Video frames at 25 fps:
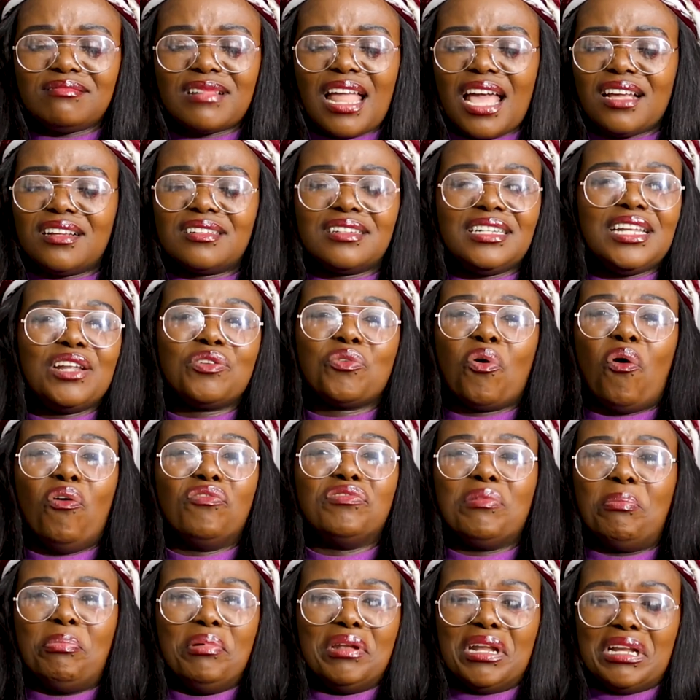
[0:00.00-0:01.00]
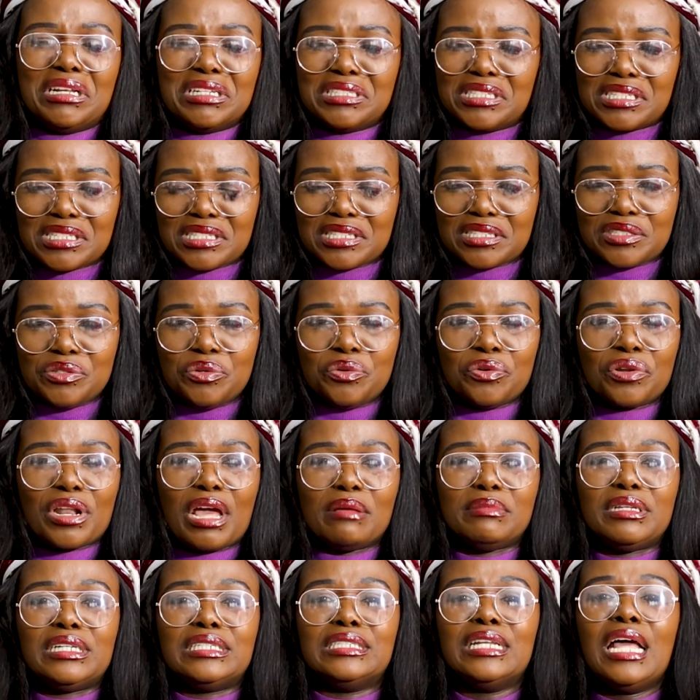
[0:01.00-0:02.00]
Like, let go of the bitterness, you know what I
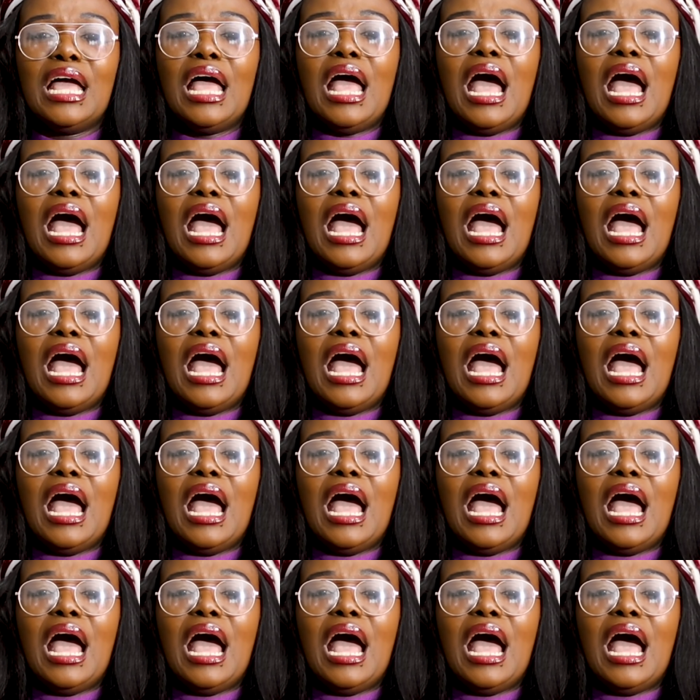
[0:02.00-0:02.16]
mean?